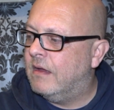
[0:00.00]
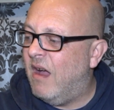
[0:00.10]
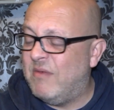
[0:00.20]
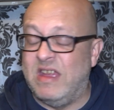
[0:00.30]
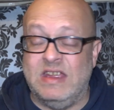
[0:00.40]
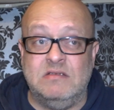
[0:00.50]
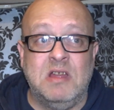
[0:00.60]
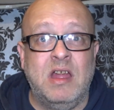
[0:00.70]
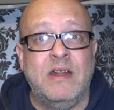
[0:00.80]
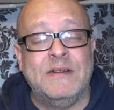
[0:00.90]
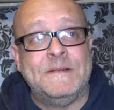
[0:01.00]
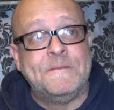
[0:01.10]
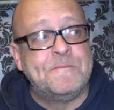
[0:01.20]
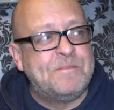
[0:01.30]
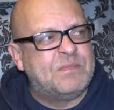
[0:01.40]
I mean,
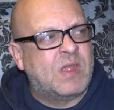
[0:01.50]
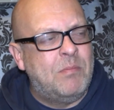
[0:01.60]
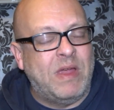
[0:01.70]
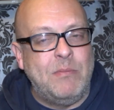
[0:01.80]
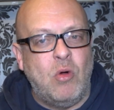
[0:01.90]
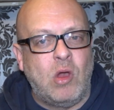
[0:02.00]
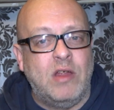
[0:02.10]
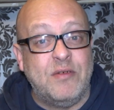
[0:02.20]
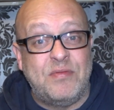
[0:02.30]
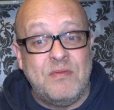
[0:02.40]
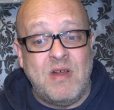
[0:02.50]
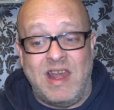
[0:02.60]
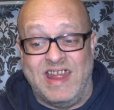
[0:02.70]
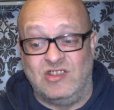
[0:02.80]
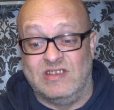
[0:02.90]
people have
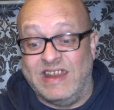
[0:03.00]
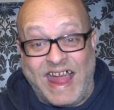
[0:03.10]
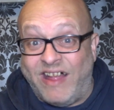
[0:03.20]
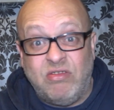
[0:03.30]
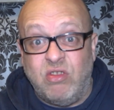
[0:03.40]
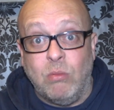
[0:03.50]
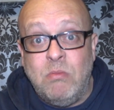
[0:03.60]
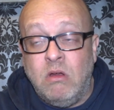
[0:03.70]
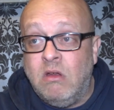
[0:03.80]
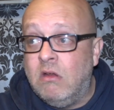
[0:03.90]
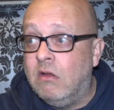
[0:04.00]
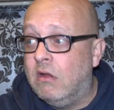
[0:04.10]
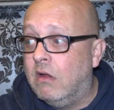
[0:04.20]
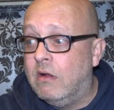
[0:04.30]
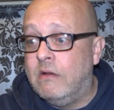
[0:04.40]
allegedly had them.
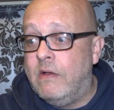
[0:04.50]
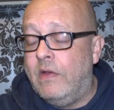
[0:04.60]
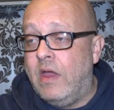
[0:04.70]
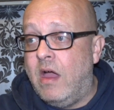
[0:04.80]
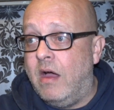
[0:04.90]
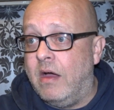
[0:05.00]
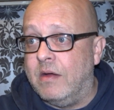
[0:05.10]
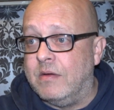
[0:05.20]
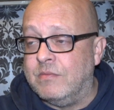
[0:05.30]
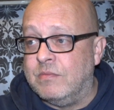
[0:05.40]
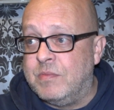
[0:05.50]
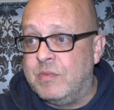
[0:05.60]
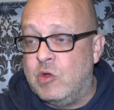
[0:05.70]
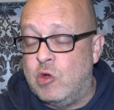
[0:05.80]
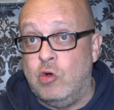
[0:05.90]
Um,
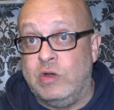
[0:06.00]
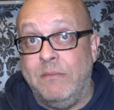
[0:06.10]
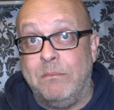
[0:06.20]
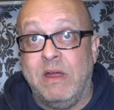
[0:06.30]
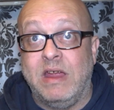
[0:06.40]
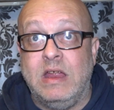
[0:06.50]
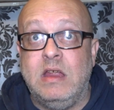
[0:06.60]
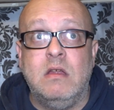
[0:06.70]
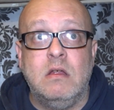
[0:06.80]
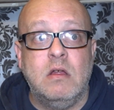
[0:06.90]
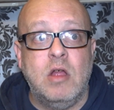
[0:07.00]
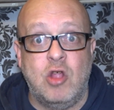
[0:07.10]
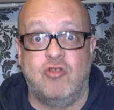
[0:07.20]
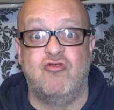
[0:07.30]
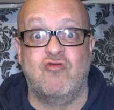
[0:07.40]
could it be a
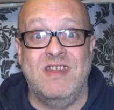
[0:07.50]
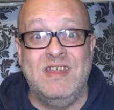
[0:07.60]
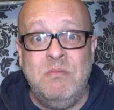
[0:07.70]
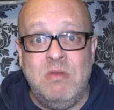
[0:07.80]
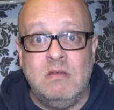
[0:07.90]
dream?